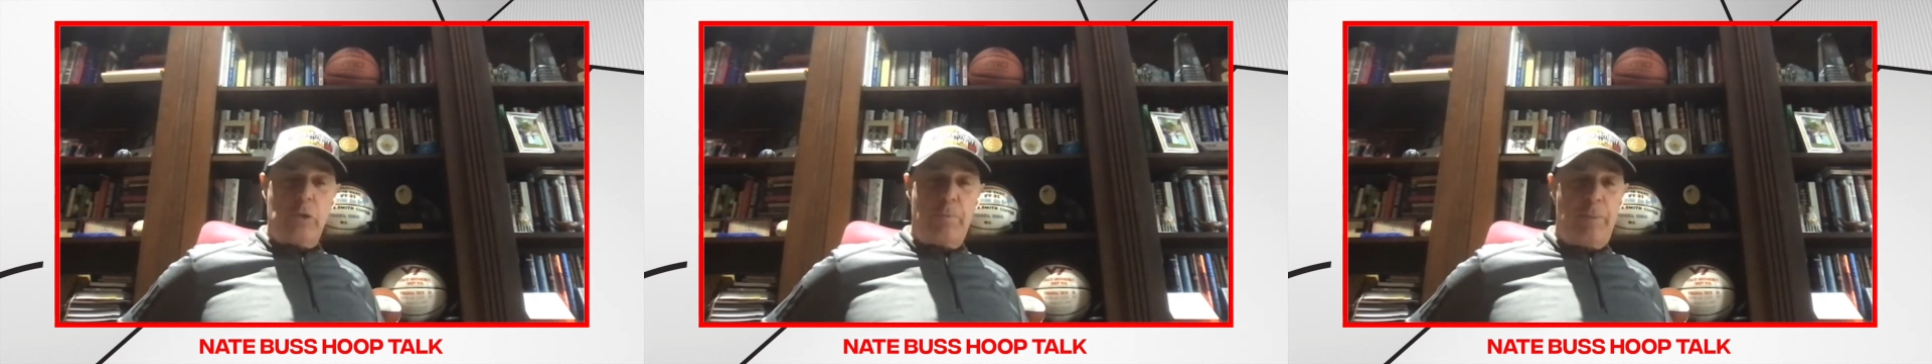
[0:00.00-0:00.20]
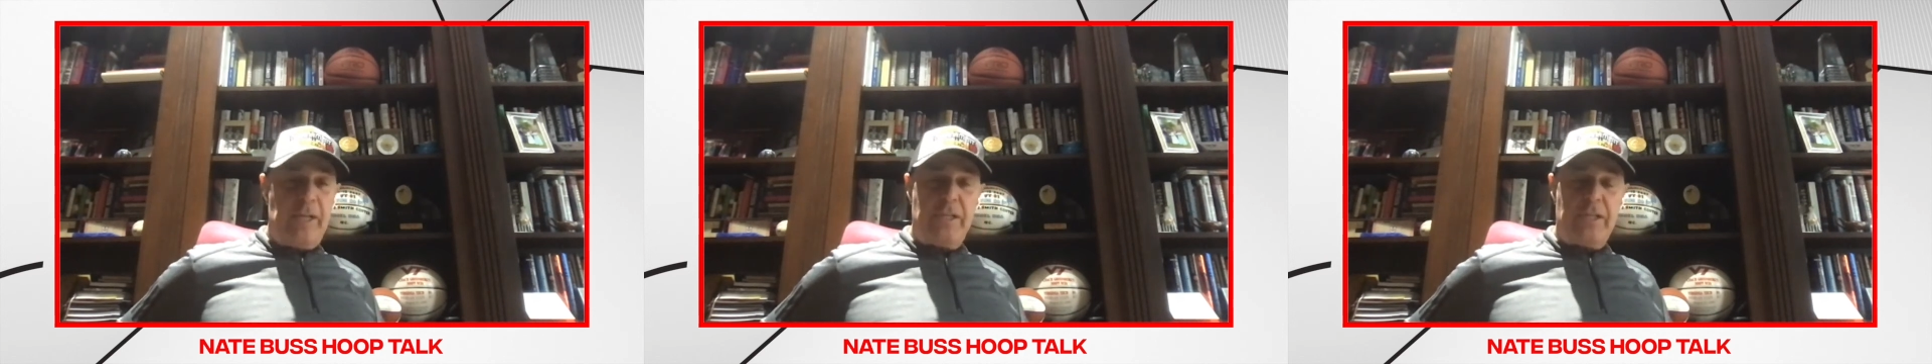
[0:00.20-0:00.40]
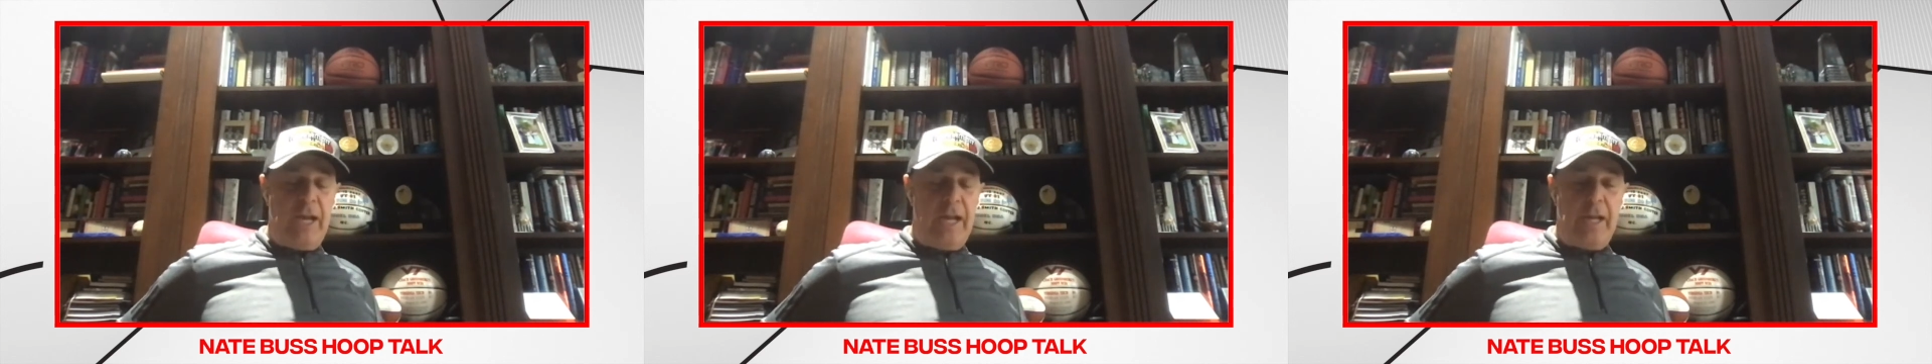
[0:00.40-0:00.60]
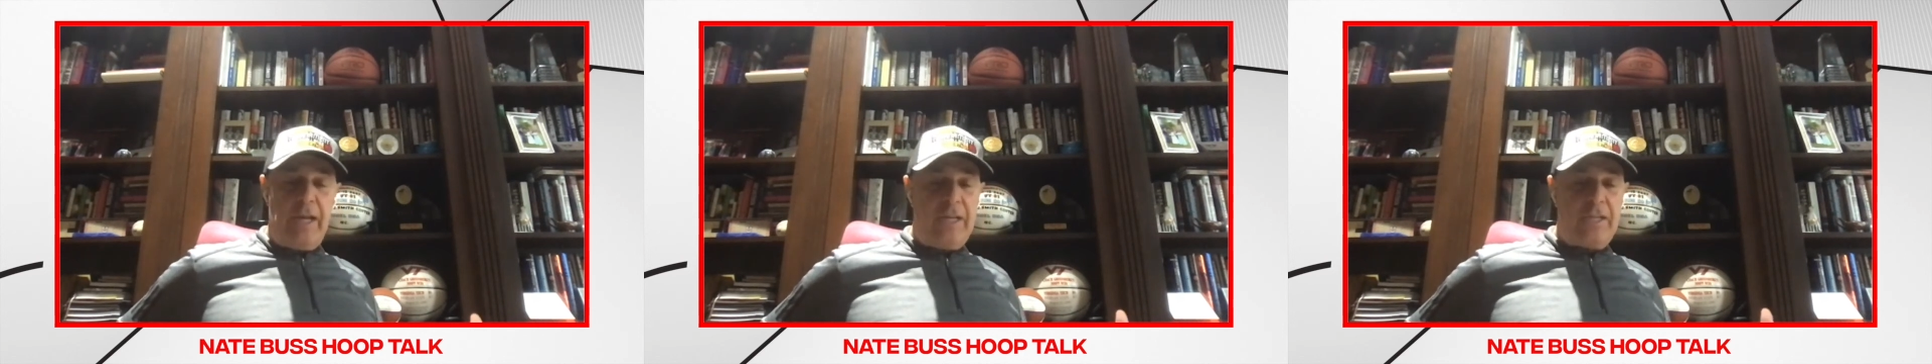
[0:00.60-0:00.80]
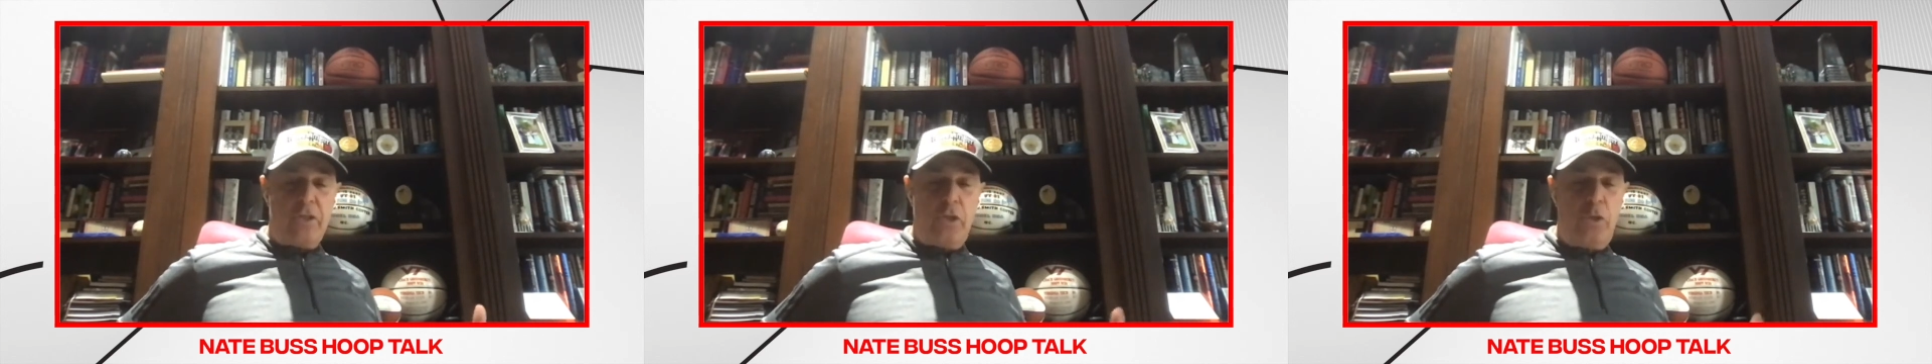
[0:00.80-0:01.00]
he's got,
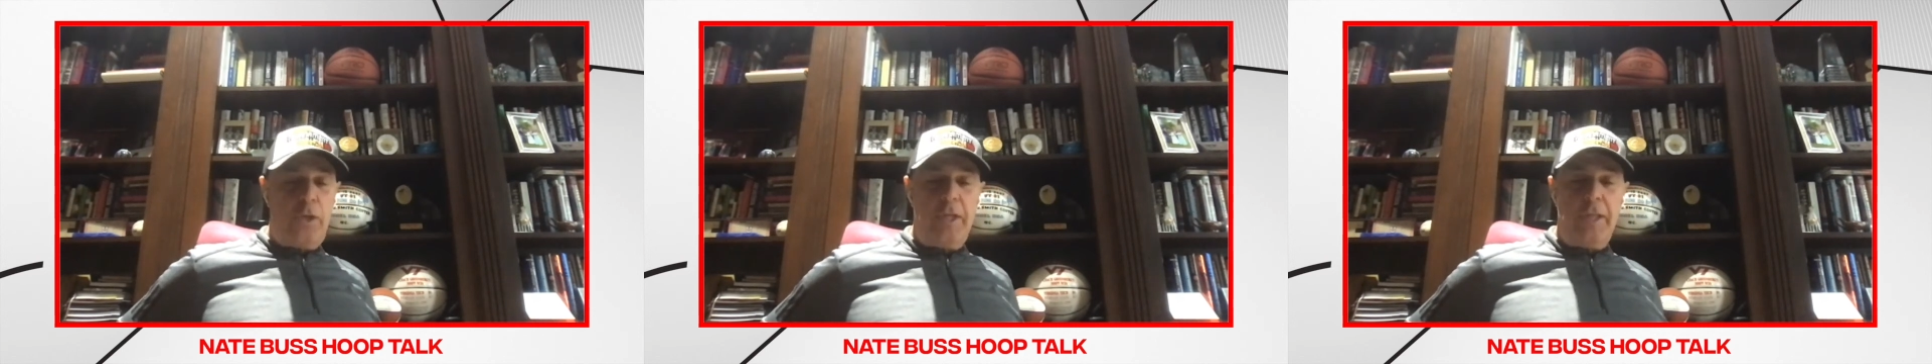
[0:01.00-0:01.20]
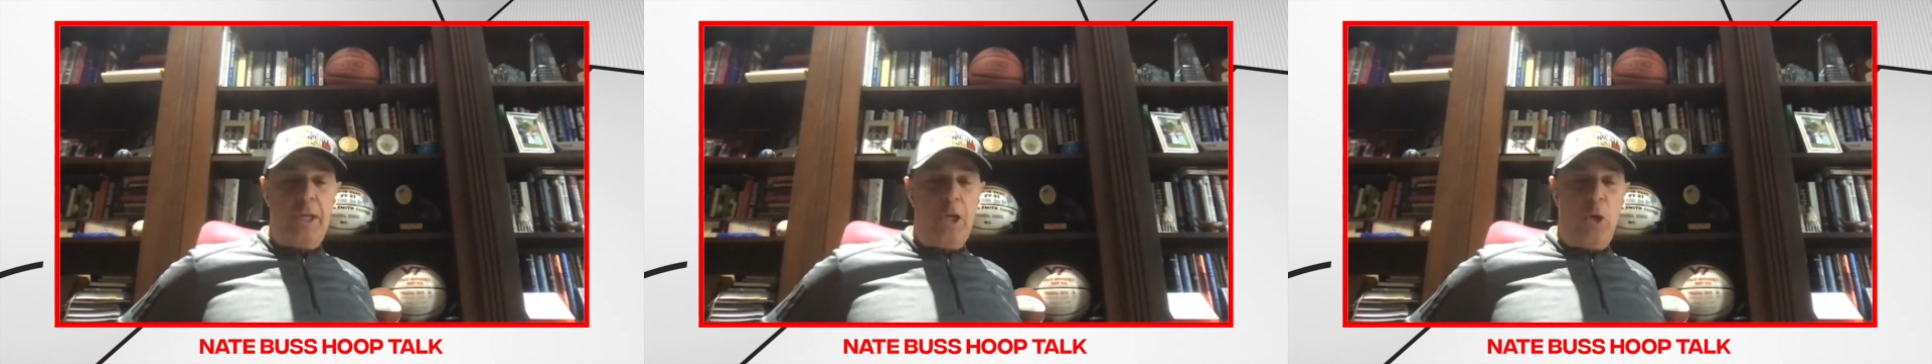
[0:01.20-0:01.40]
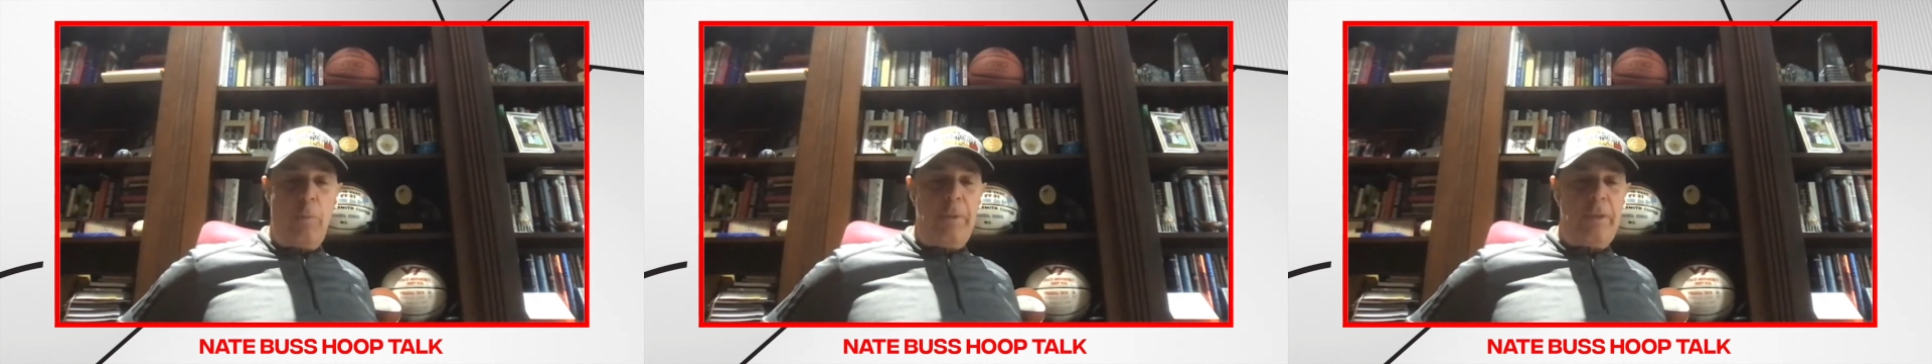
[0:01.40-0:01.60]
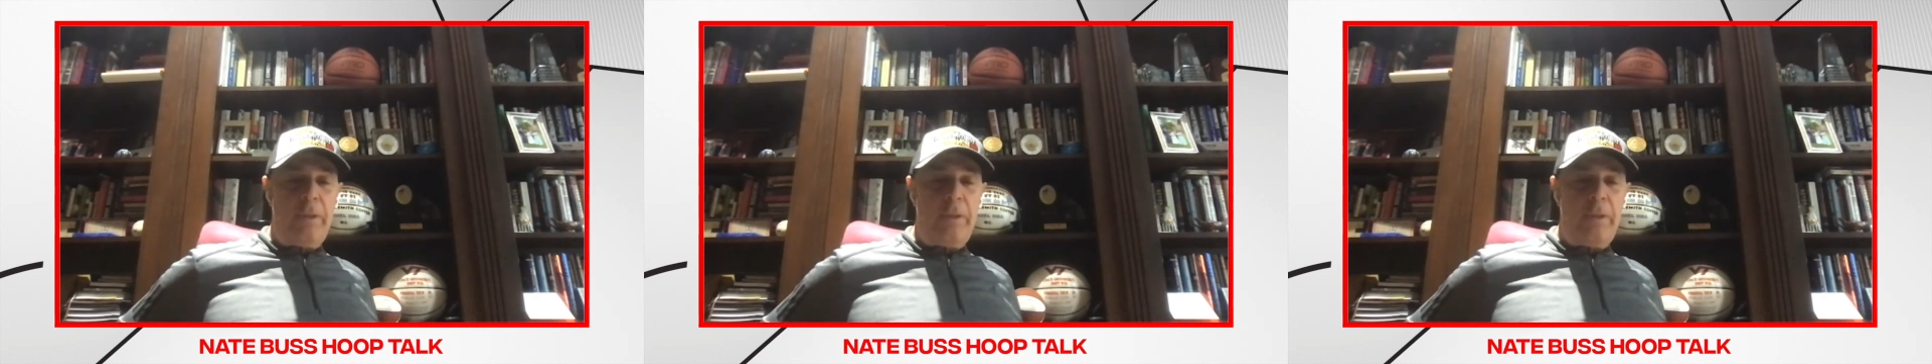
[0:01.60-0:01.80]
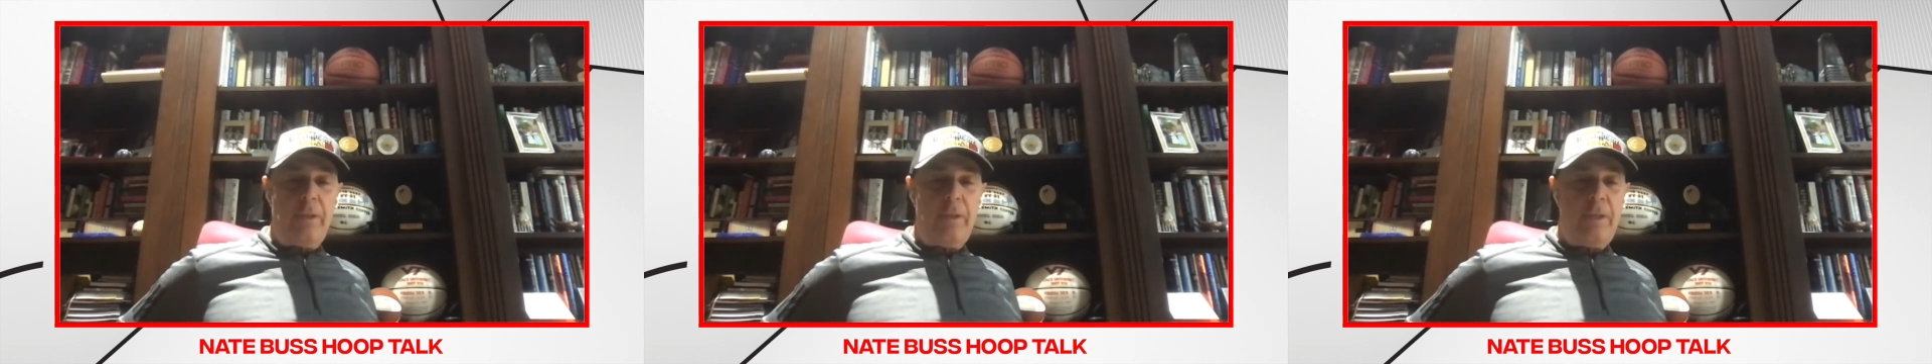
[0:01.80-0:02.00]
excluding the open,
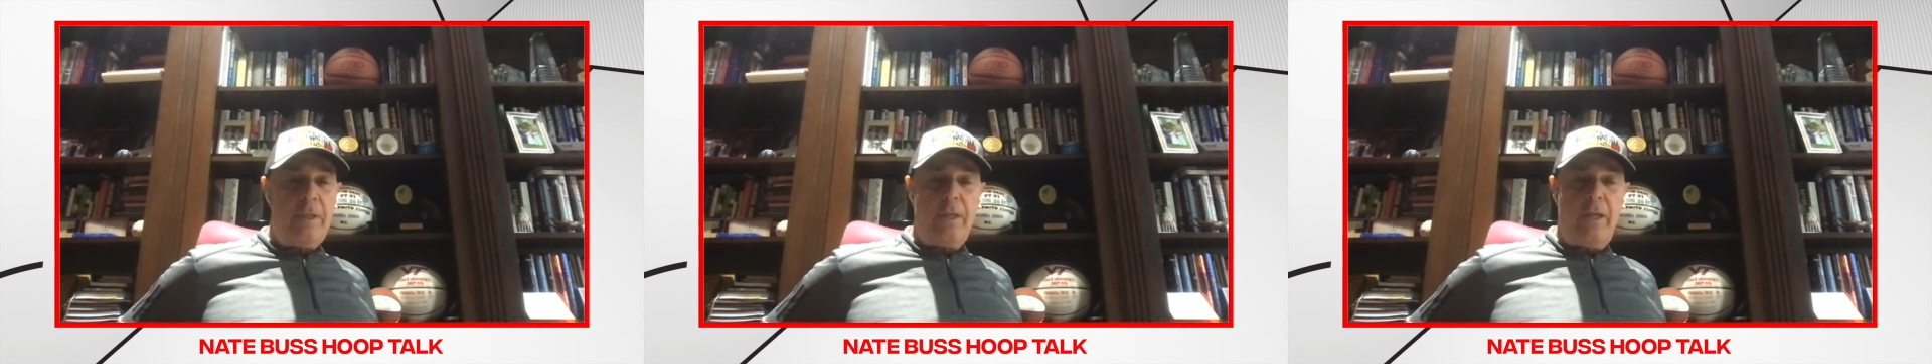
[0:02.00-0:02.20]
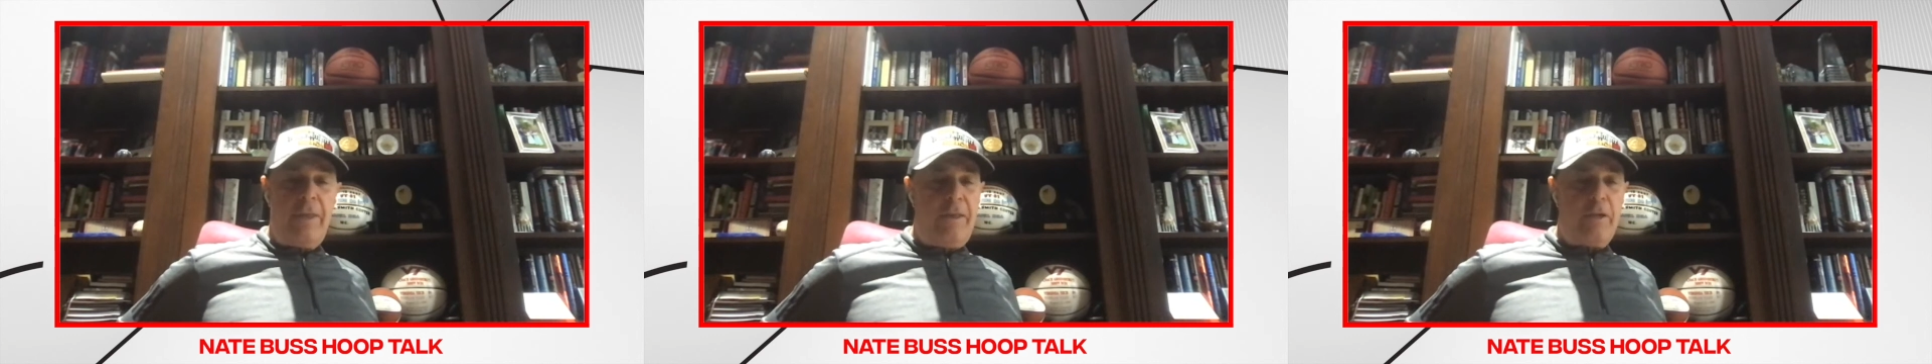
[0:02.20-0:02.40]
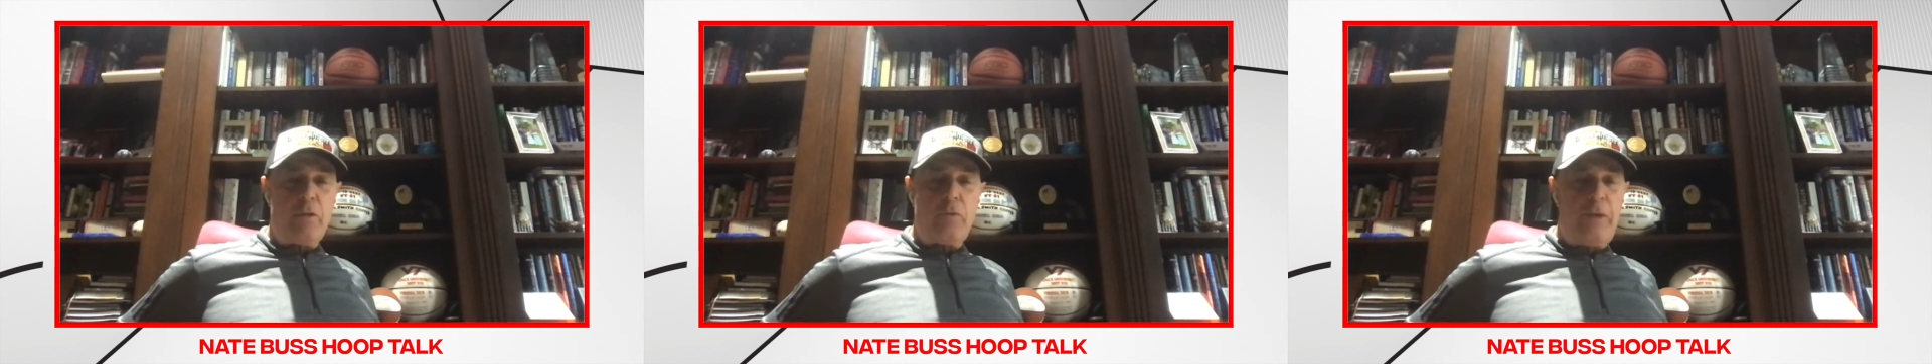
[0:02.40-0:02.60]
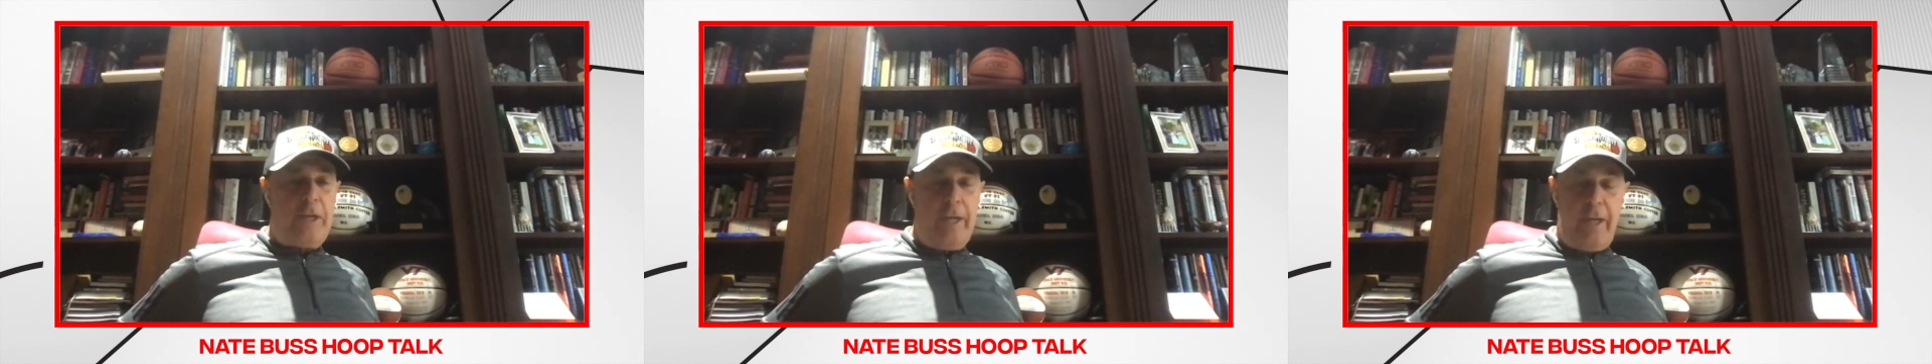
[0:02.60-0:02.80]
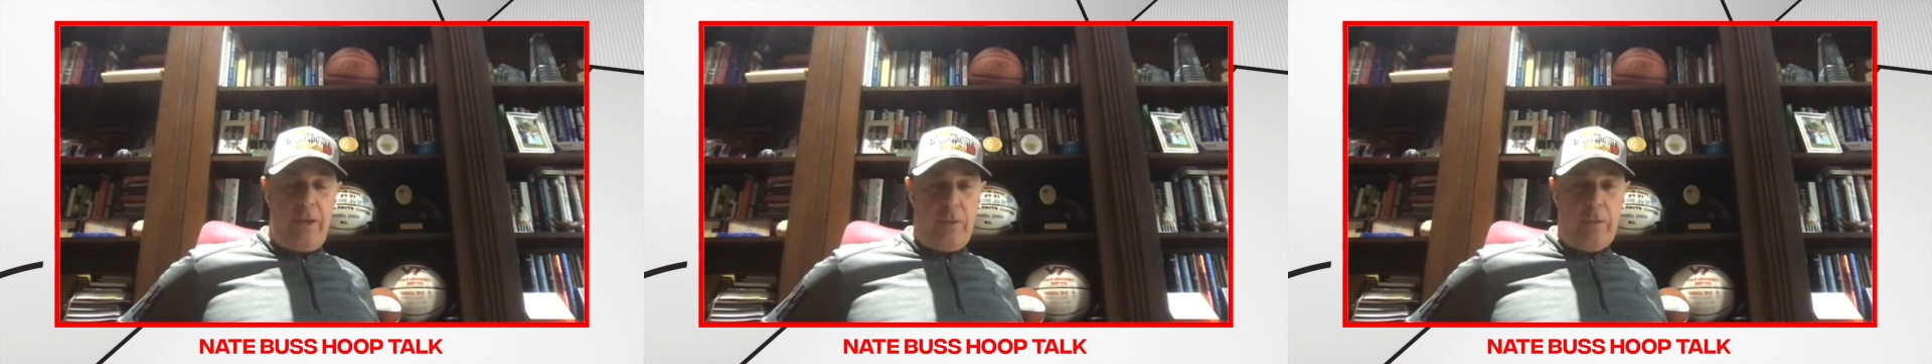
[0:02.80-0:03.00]
nothing is written out.